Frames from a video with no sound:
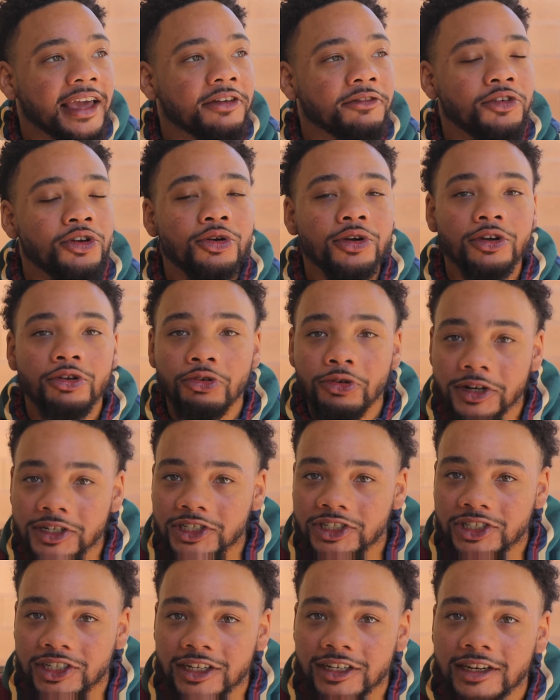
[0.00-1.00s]
If you're a
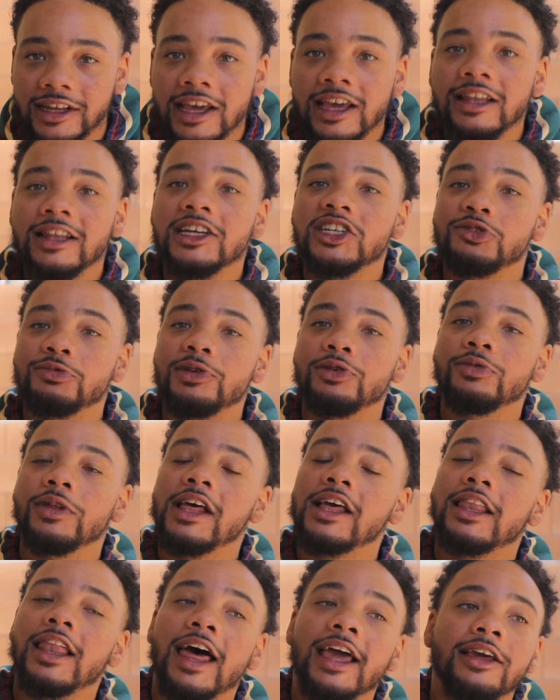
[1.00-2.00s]
Christian, let's
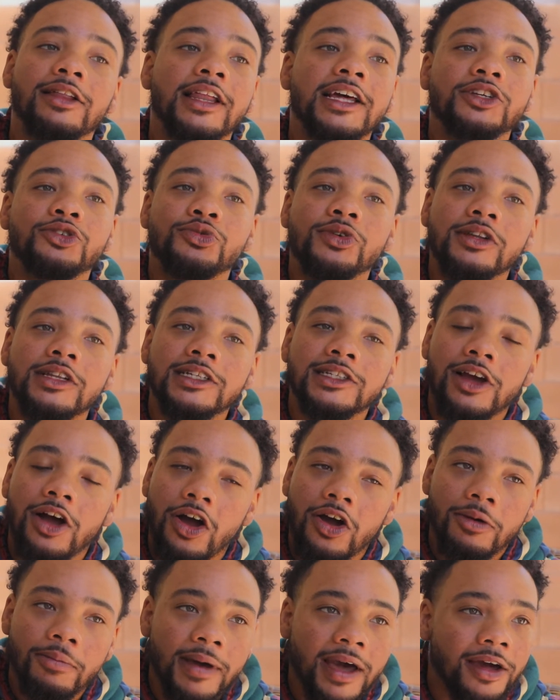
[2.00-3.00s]
really
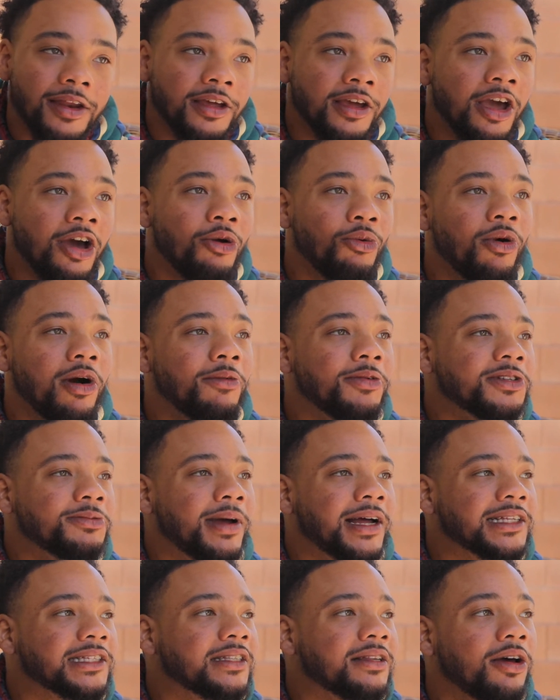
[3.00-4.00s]
talk about it. What was
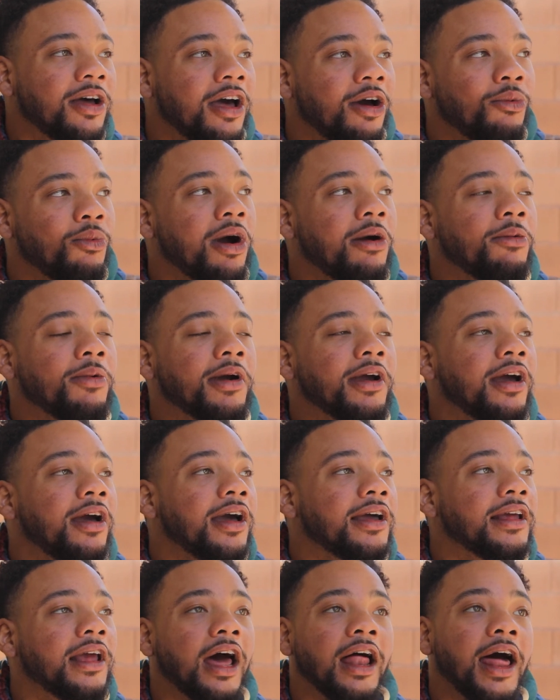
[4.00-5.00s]
my what were
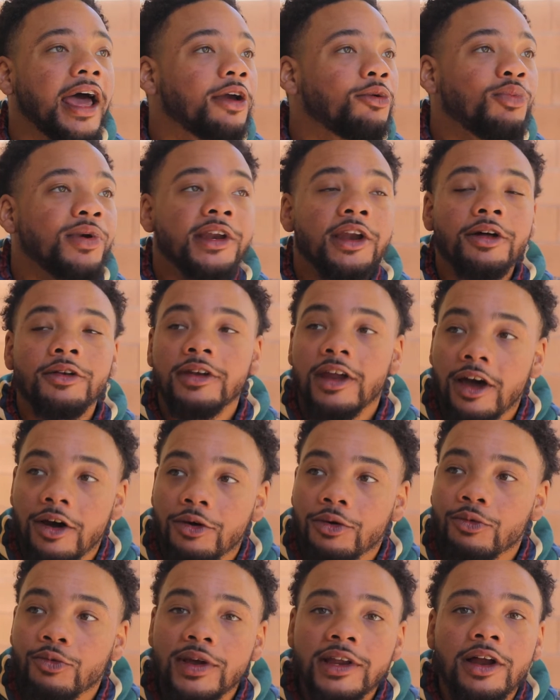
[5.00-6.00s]
like? We don't
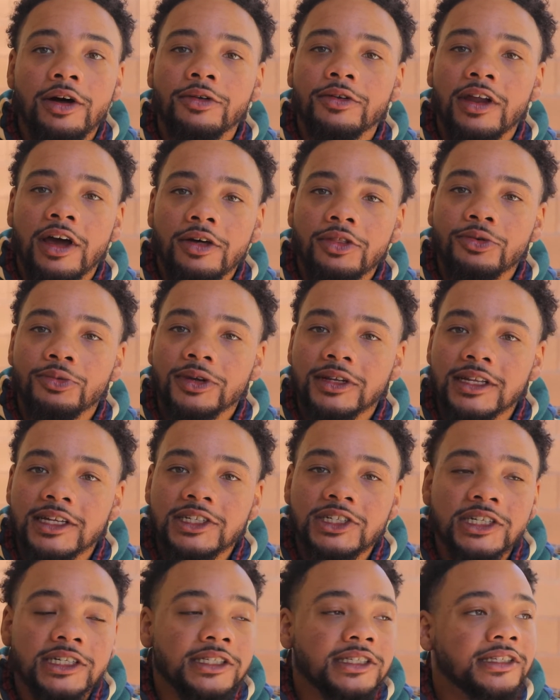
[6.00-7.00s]
know the
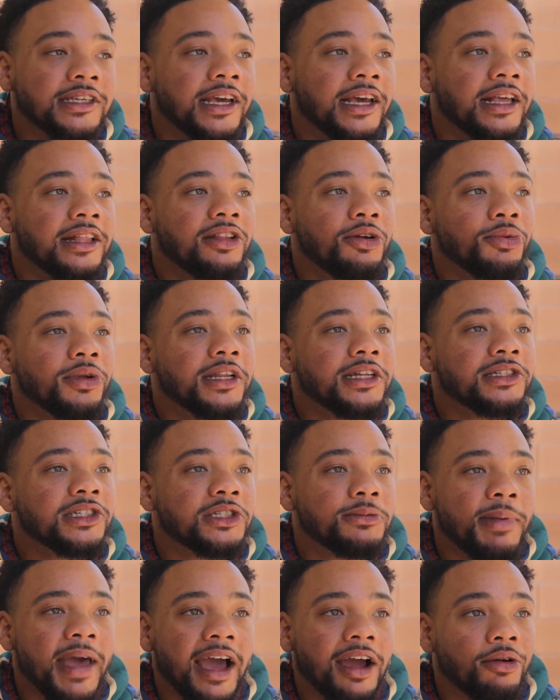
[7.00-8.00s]

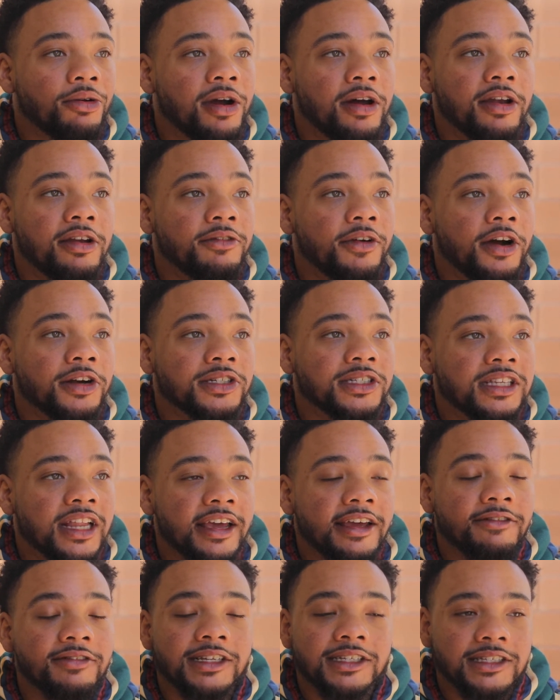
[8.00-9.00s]
religious background of our
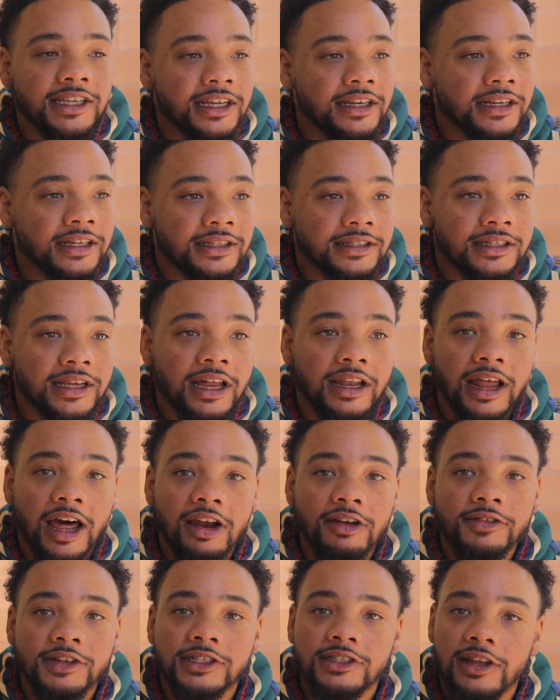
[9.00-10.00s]
slave descendants. A
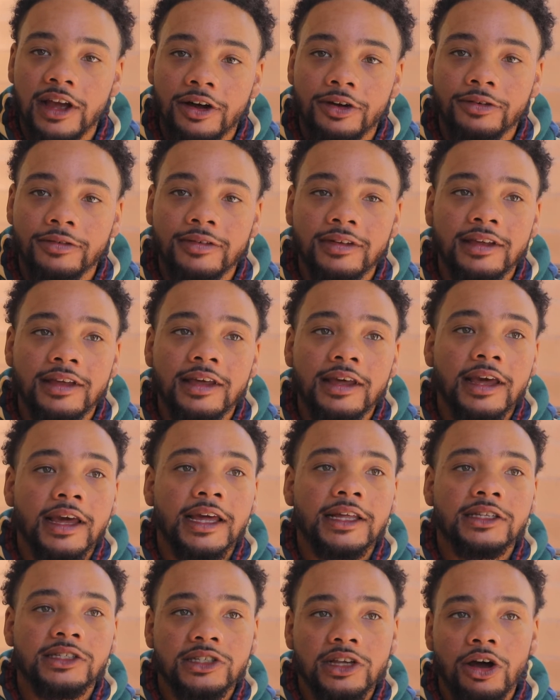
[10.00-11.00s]
lot of us don't,
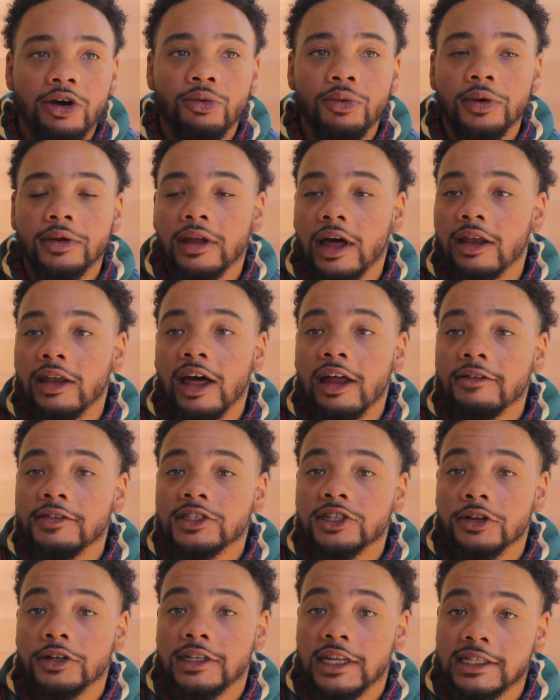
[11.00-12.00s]
and so a lot of
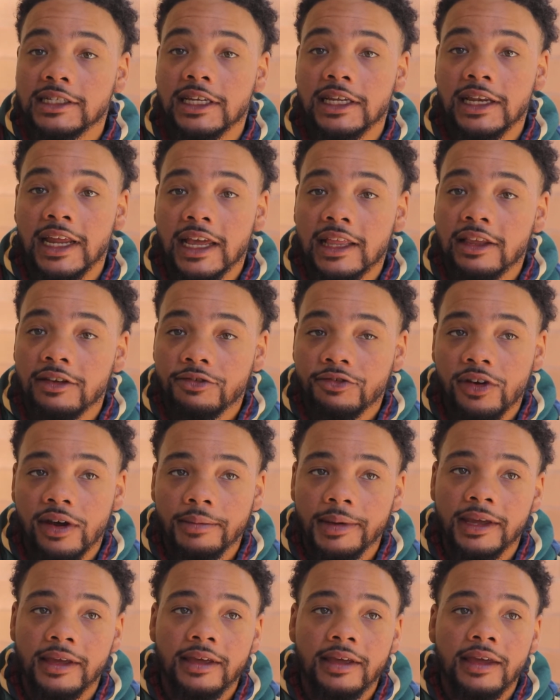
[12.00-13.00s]
us are disconnected
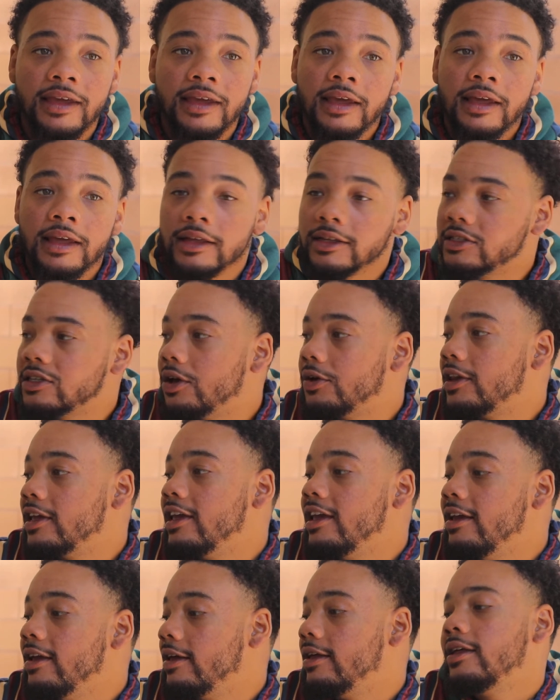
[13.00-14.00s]
from it. So
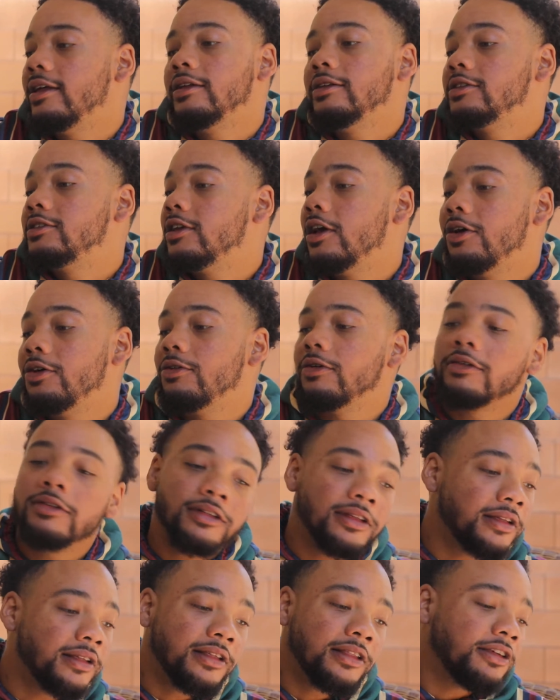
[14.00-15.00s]

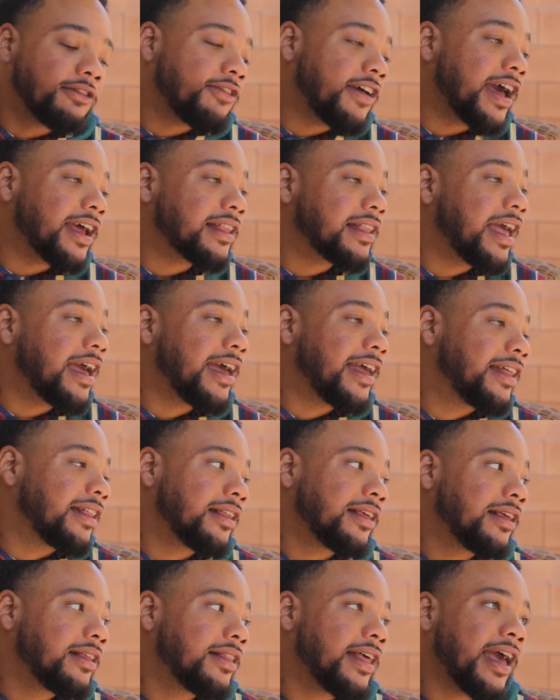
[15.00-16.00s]
the fact
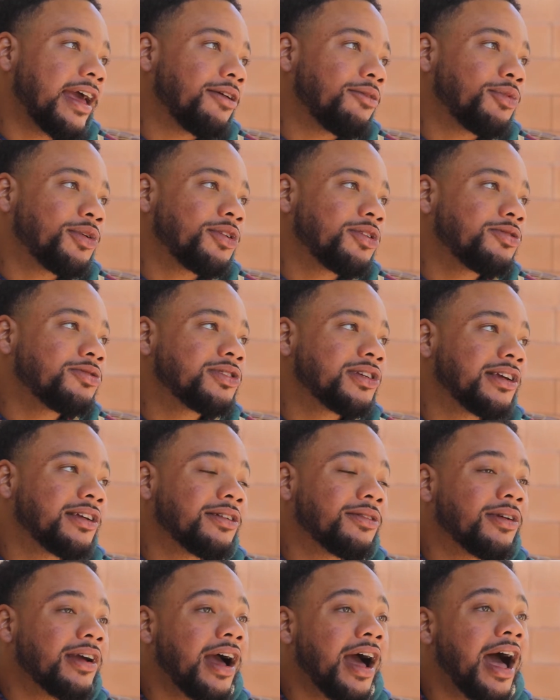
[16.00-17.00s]
that we're
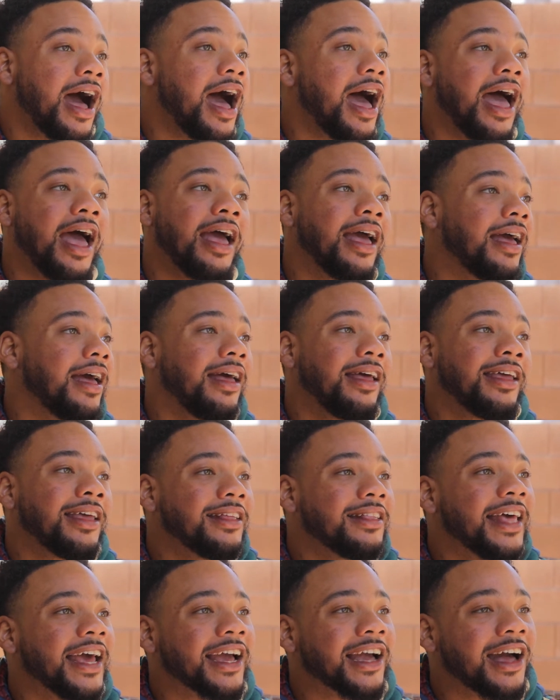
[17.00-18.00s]
using
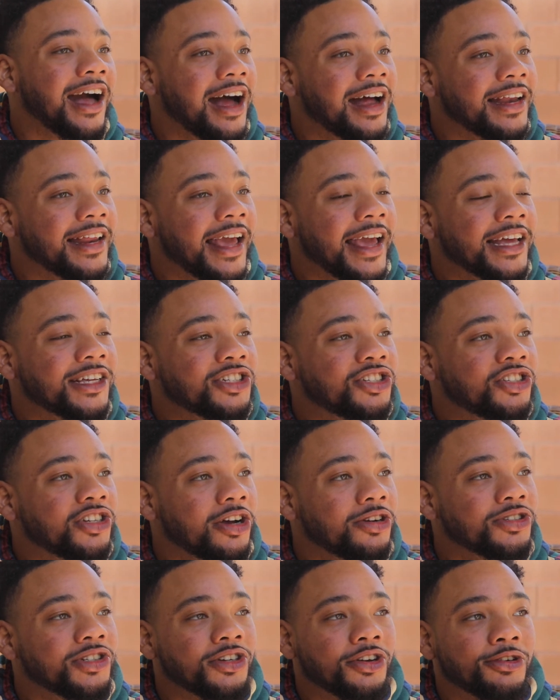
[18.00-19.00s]
that Kanye has
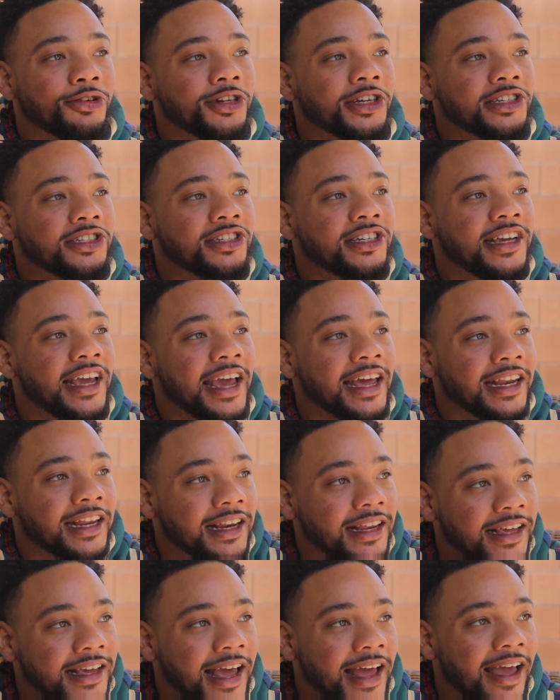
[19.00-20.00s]
chosen
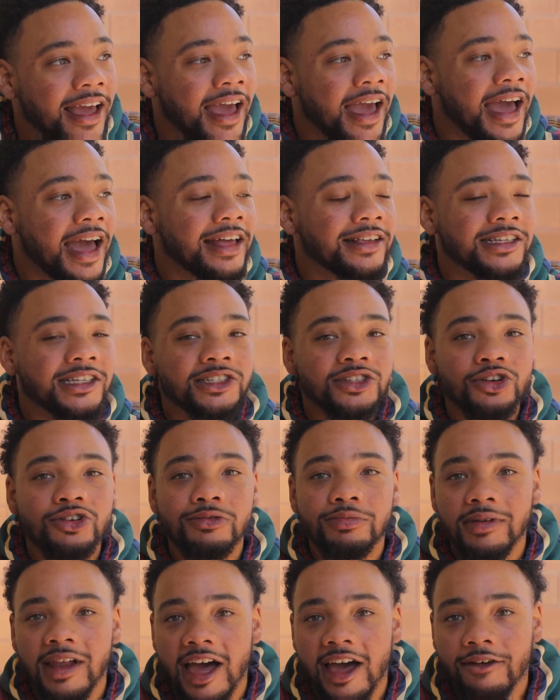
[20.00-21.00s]
Christianity as his new
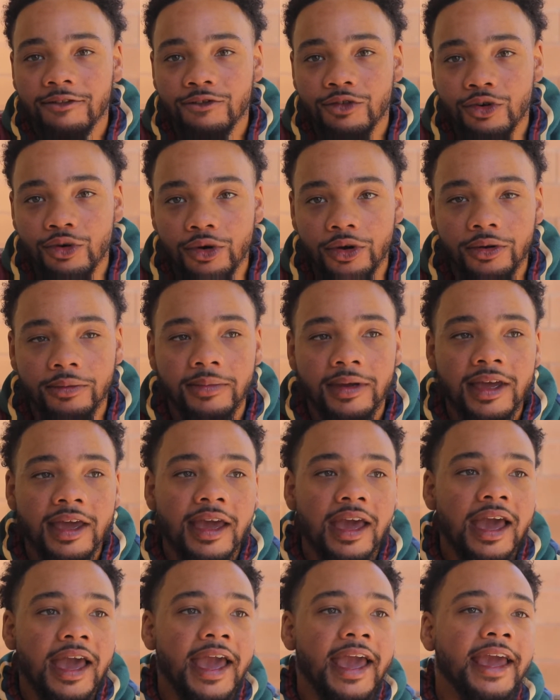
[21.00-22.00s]
platform,
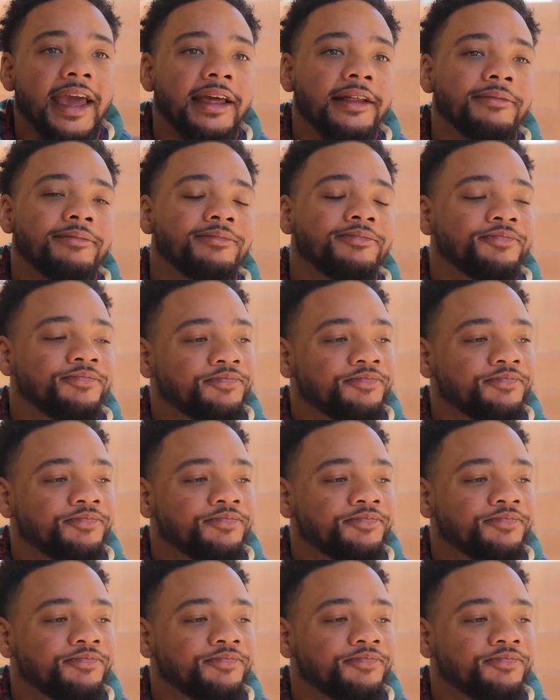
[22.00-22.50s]
and